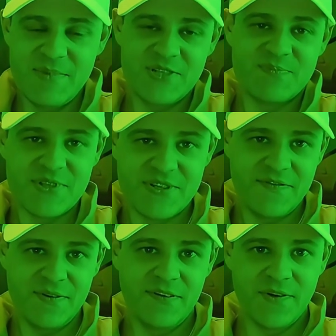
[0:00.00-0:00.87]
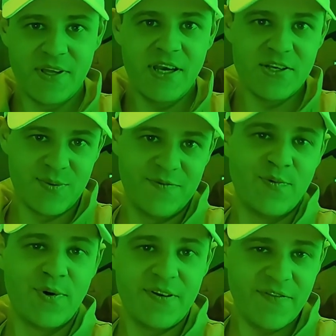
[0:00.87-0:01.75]
be specifically for the
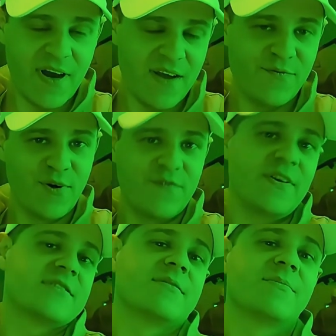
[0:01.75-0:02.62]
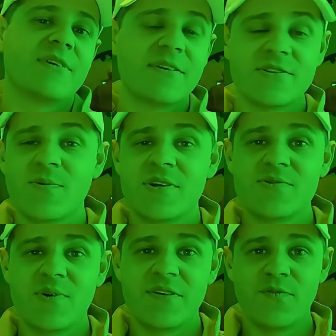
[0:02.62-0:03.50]
H145 for Flight Simulator
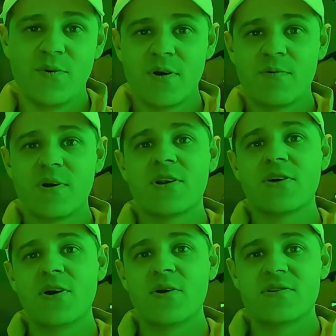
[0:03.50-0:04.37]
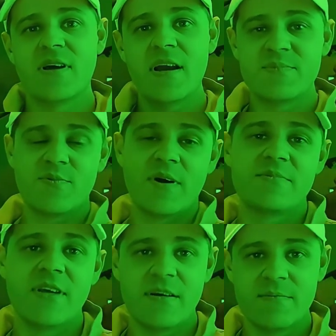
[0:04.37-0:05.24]
2024. We're gonna go to Hype's
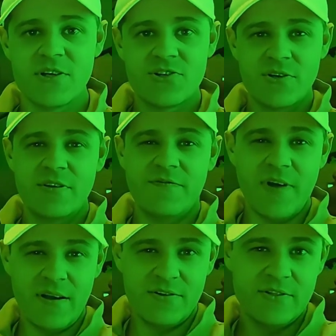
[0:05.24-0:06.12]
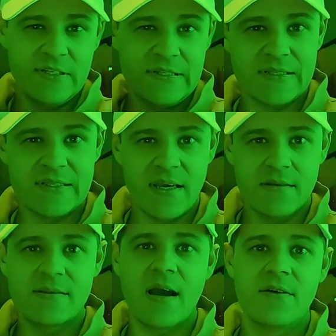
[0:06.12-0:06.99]
website. I'm gonna show you the files you need to
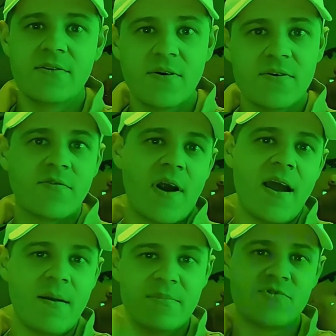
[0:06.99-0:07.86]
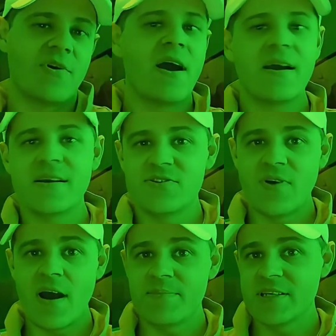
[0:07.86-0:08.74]
take, download, grab, drag, and
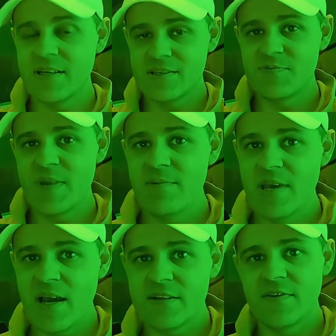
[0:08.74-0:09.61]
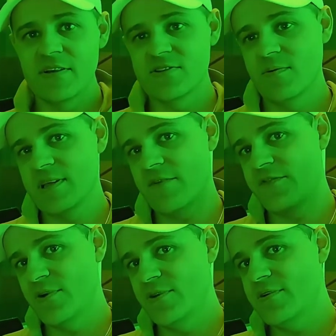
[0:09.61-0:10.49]
drop to get this baby activated. So without
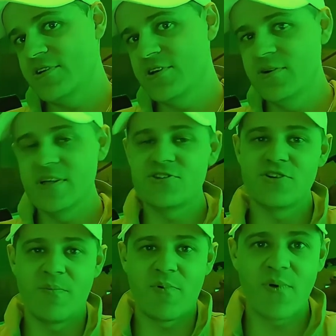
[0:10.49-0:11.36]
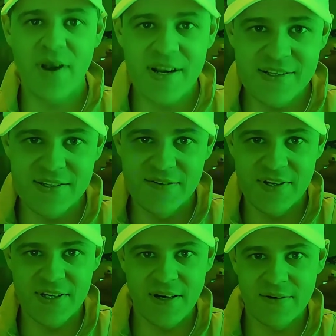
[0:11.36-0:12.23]
further ado, let's jump right into the
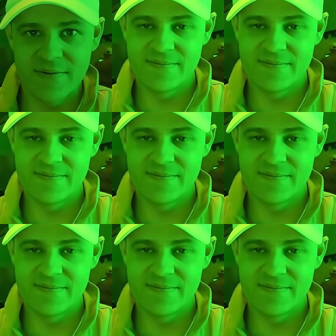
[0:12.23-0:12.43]
video.